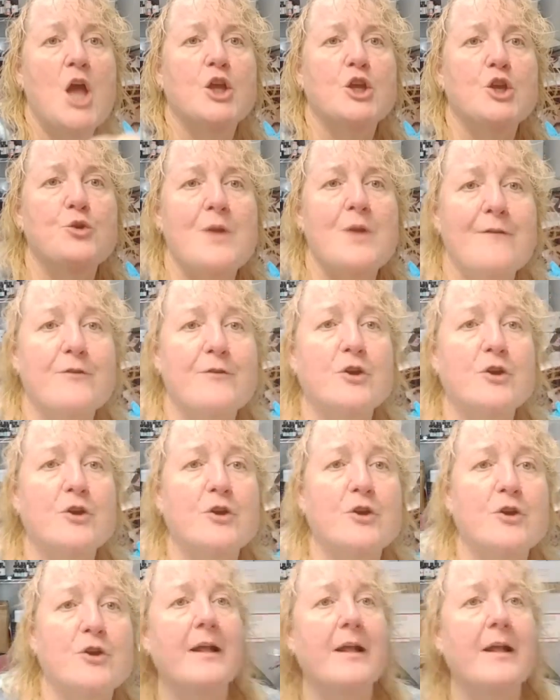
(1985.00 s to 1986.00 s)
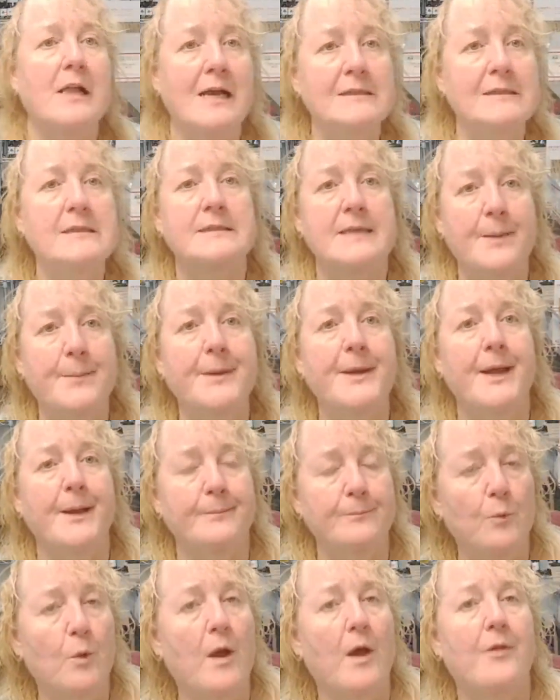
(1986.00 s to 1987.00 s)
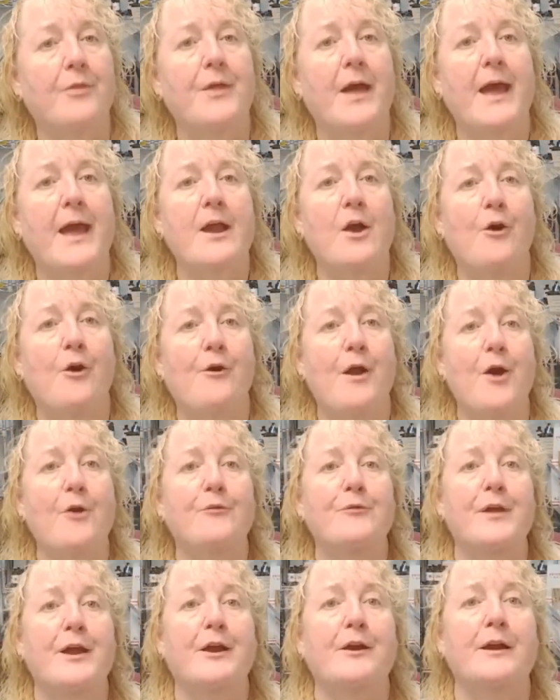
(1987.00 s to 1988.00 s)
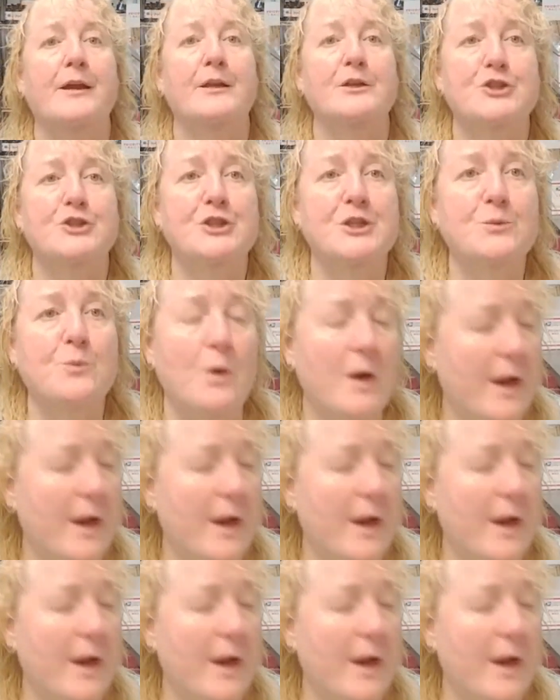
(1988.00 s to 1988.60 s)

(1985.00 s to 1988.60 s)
You never could find classes coming up. Well, they are on there, and she will